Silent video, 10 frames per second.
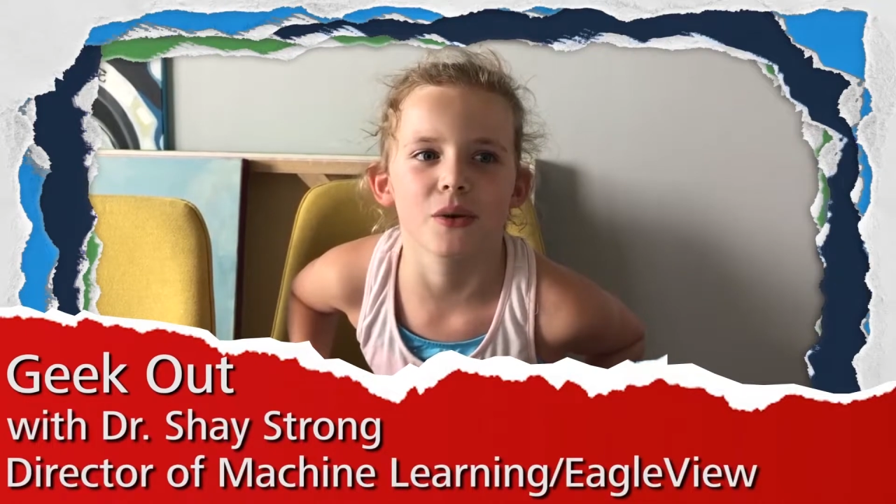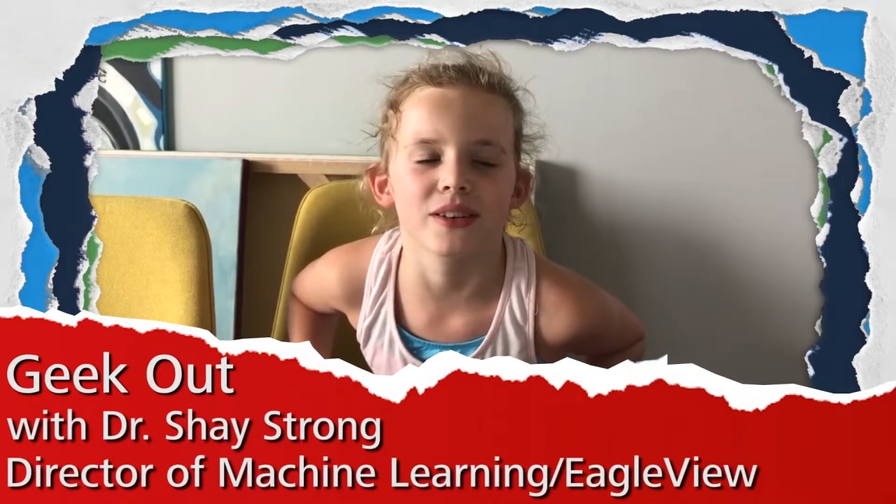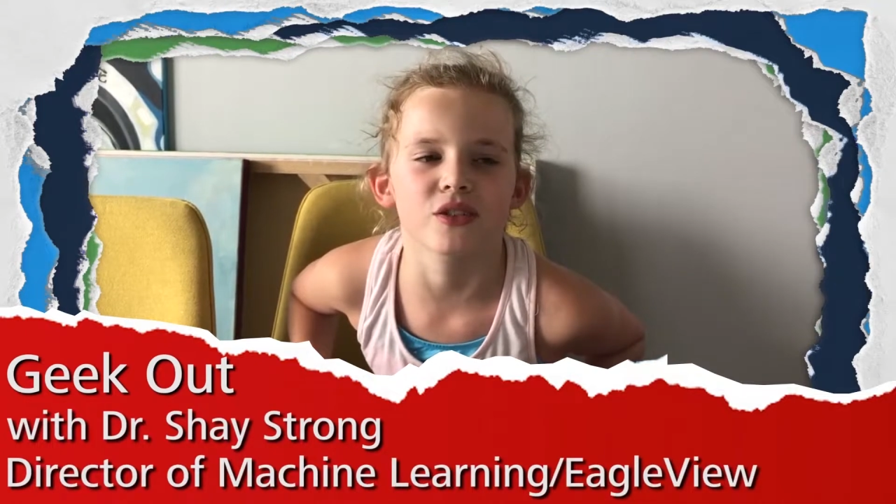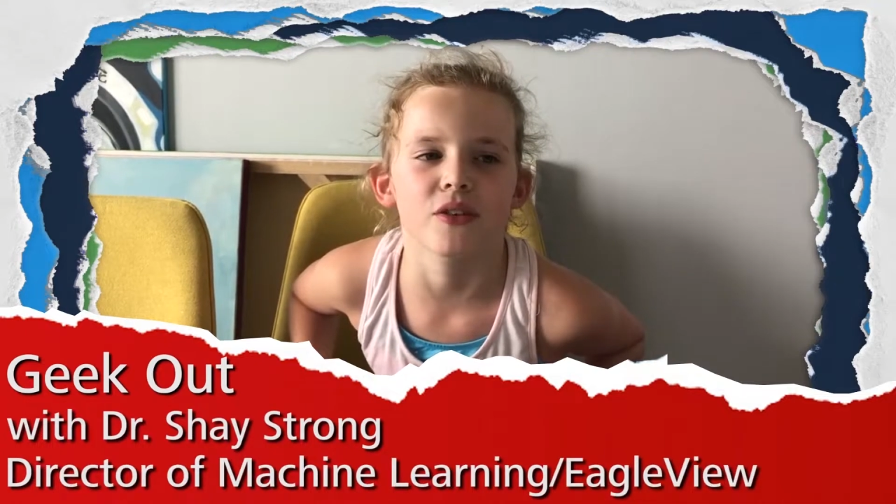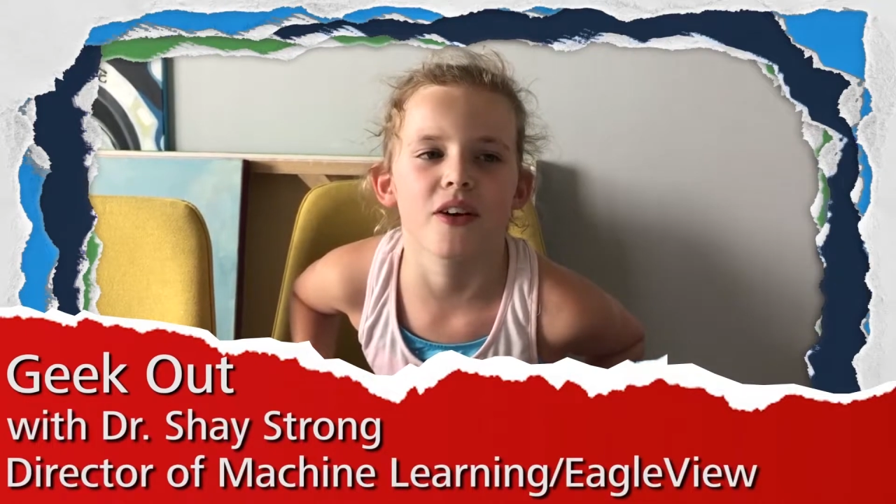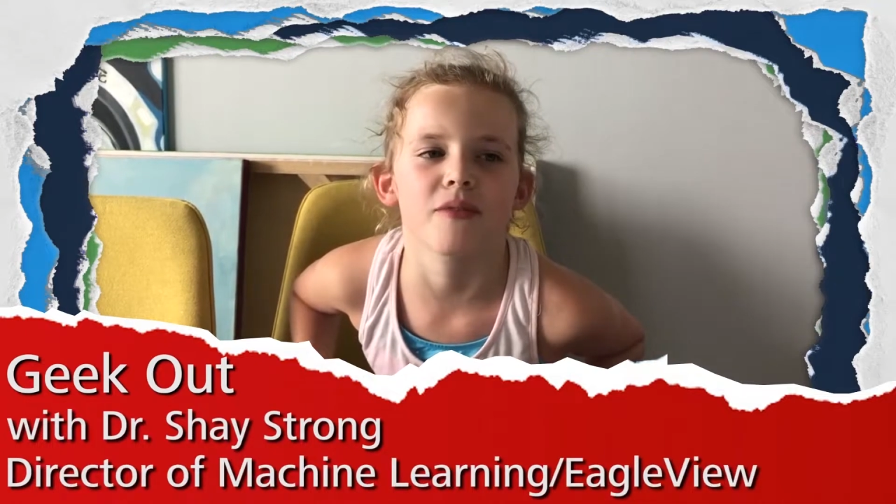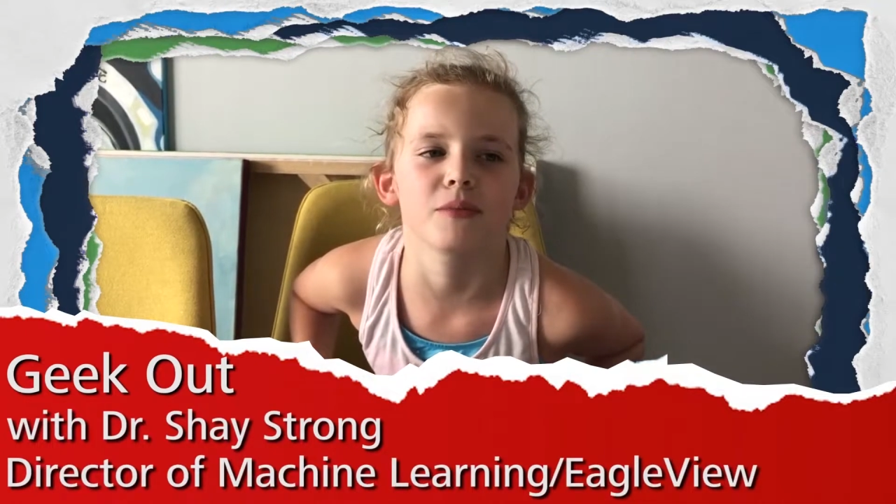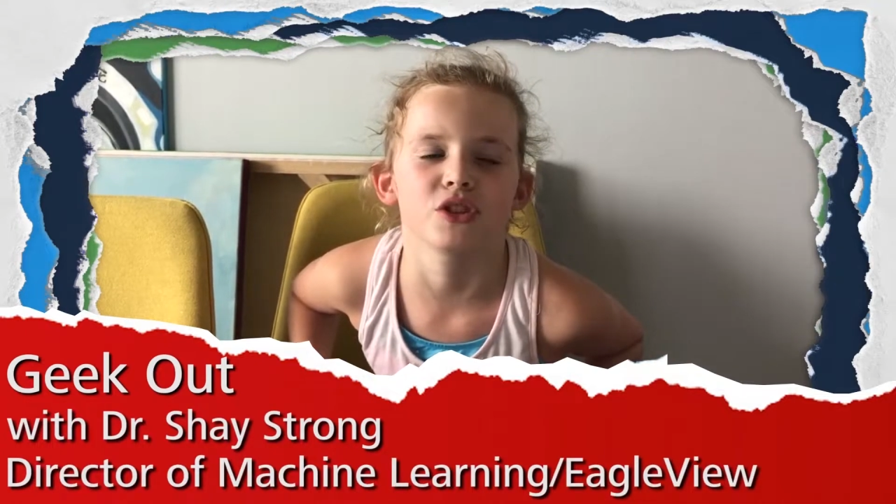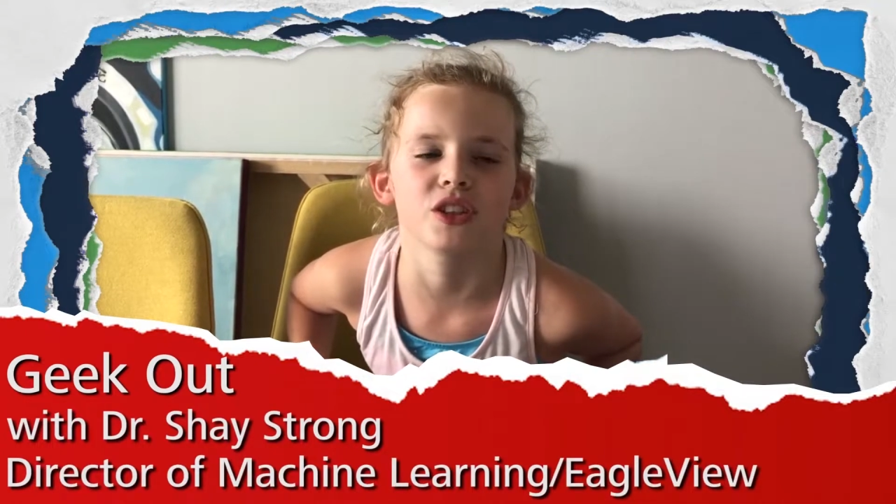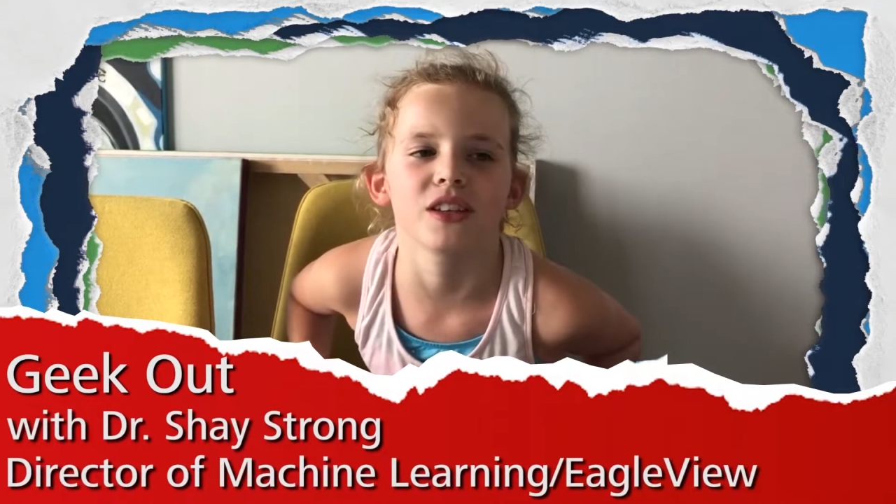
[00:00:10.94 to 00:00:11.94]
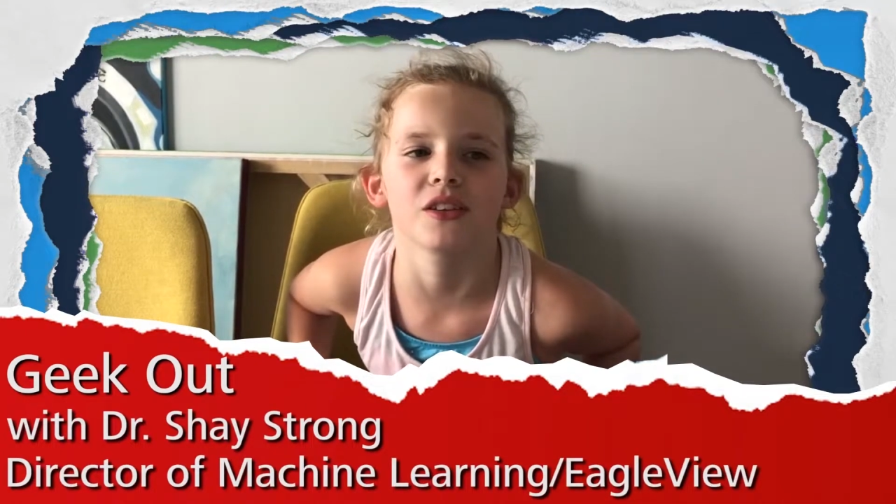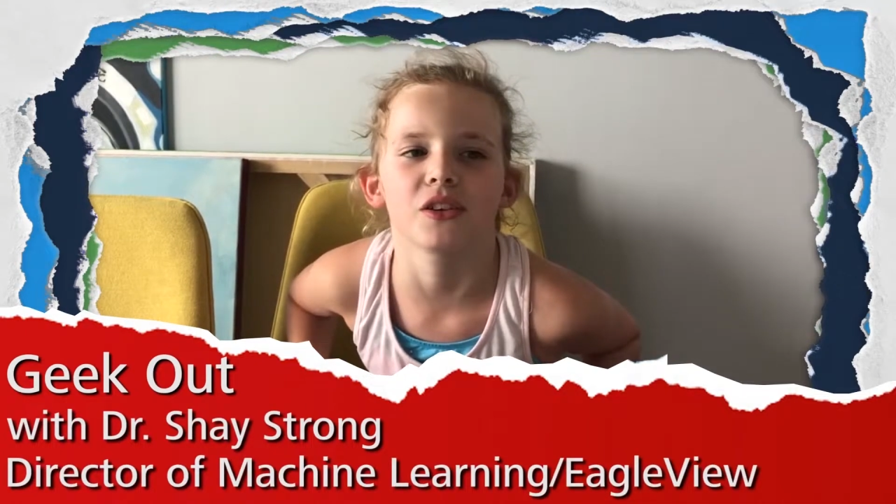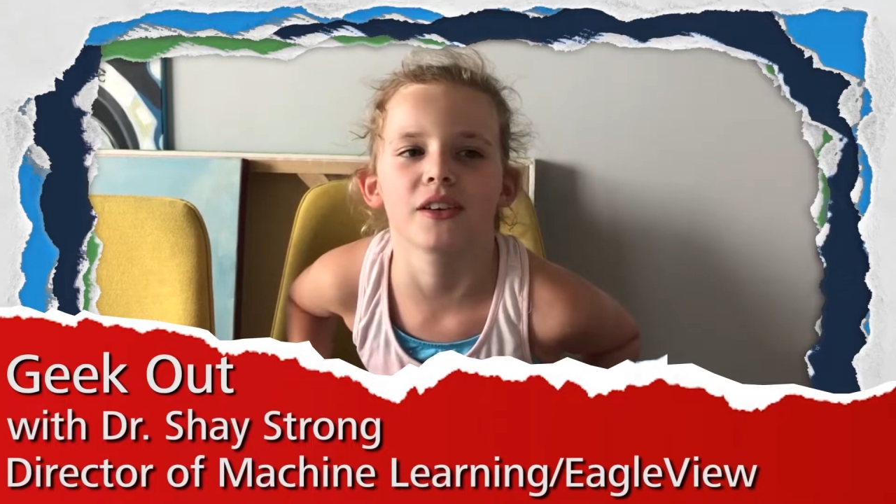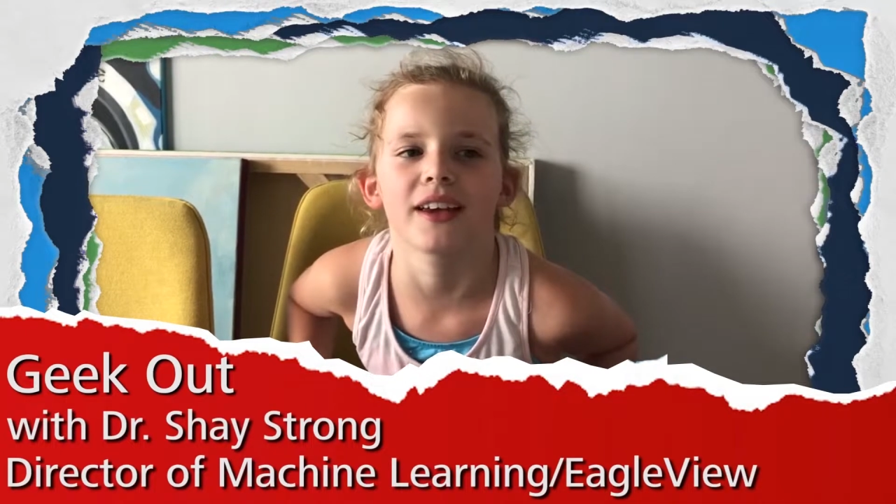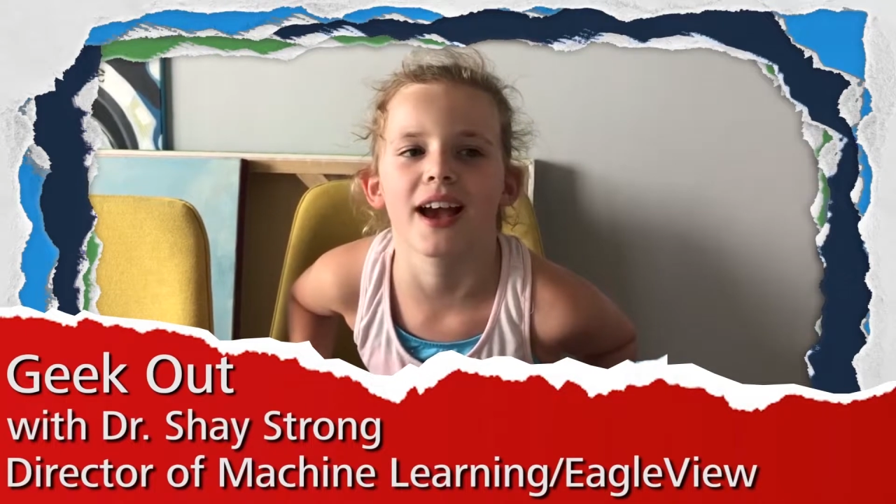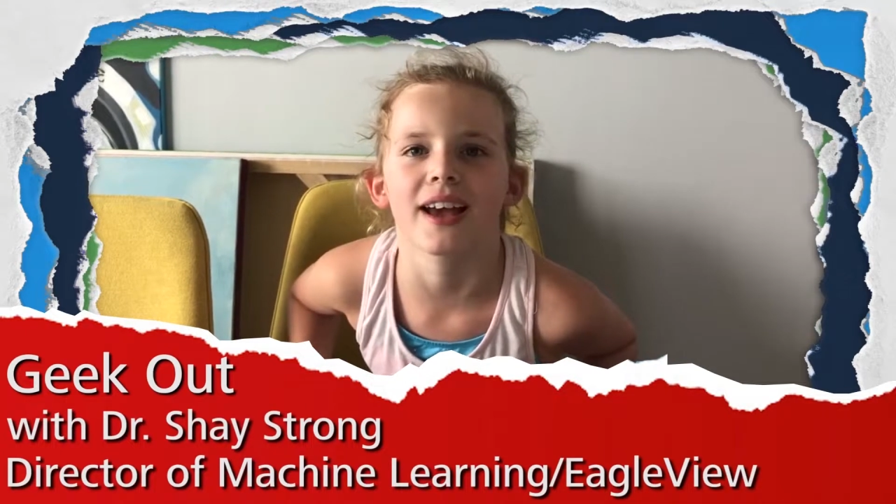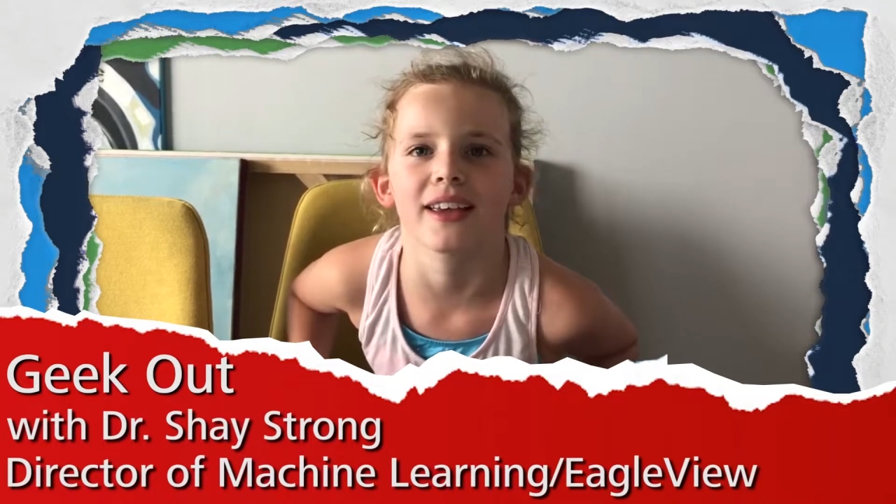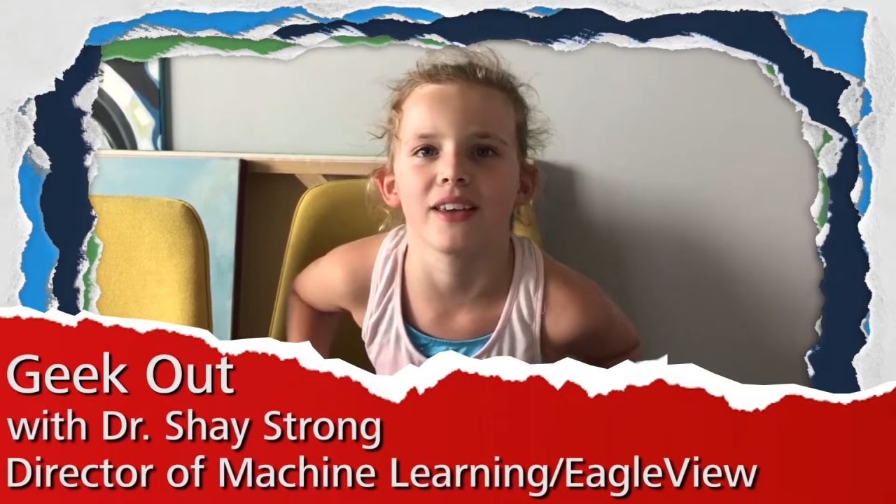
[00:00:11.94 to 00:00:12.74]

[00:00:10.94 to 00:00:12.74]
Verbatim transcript: director of machine learning at